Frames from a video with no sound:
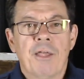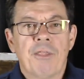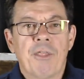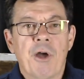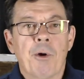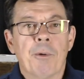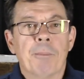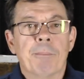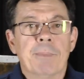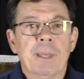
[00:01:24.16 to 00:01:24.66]
They
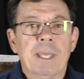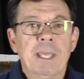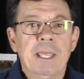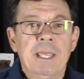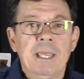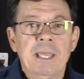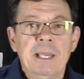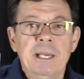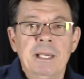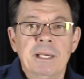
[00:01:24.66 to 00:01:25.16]
were
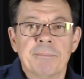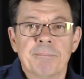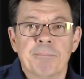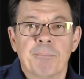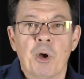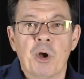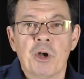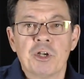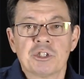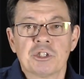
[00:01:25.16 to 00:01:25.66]
mean,
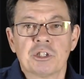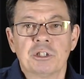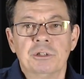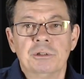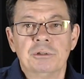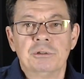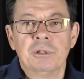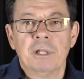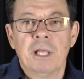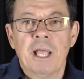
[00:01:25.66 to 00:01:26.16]

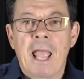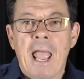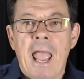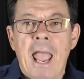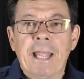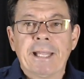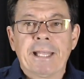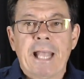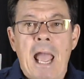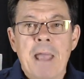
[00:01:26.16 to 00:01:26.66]
impersonal,
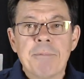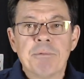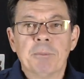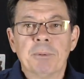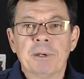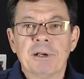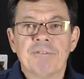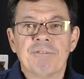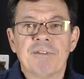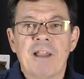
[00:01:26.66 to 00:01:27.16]

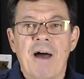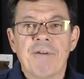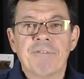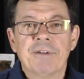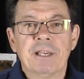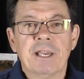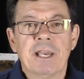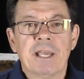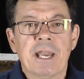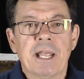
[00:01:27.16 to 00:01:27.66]
incapable of
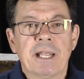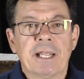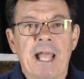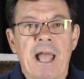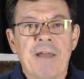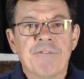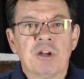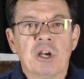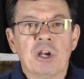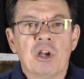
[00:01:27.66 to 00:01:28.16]
loving, and yet
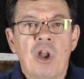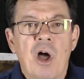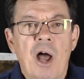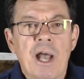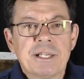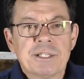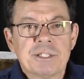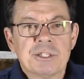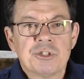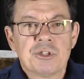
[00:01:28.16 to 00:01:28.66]
gave a
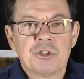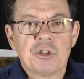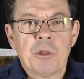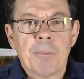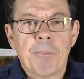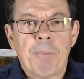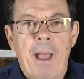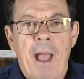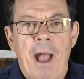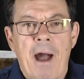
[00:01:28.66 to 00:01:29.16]
license to the
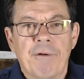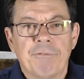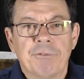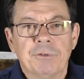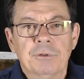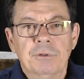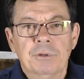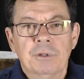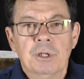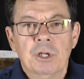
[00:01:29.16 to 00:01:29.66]

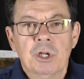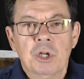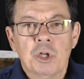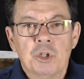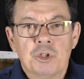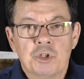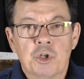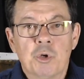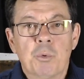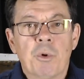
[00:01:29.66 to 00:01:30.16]
powerful
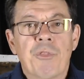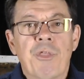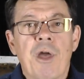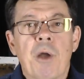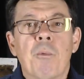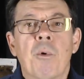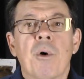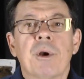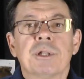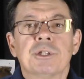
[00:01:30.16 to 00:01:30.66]
to do what they
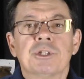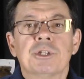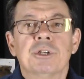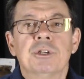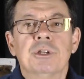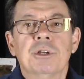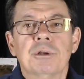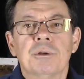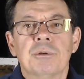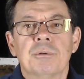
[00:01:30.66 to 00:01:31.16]
wanted to
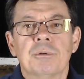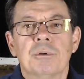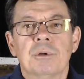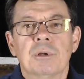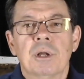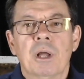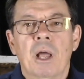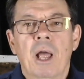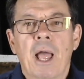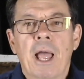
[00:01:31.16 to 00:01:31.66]
do.
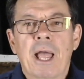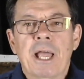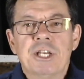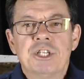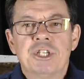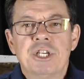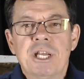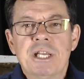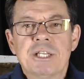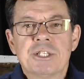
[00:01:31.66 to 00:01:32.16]

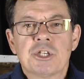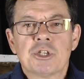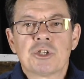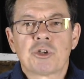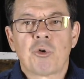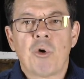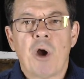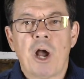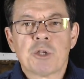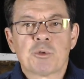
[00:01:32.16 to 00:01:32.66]
Jesus
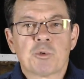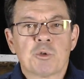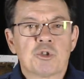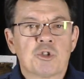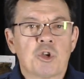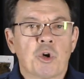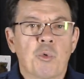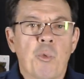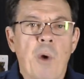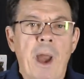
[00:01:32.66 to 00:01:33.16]
Christ was
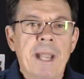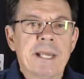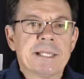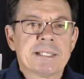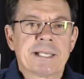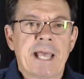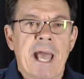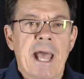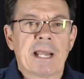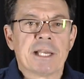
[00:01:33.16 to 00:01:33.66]
the
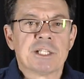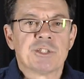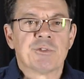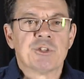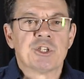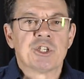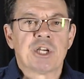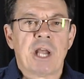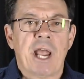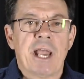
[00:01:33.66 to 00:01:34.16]
greatest catalyst for
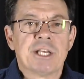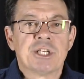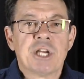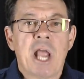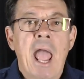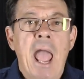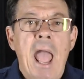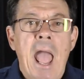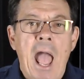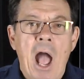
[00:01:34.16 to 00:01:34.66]
change
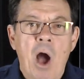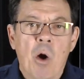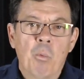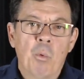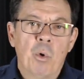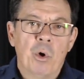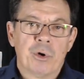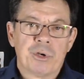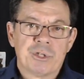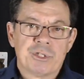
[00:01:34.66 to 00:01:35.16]
our
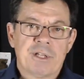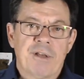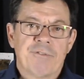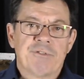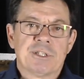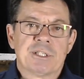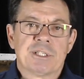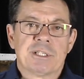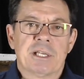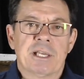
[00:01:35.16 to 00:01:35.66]
world has
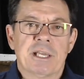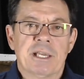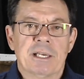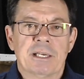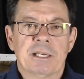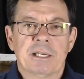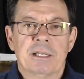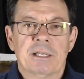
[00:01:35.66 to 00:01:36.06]
ever seen.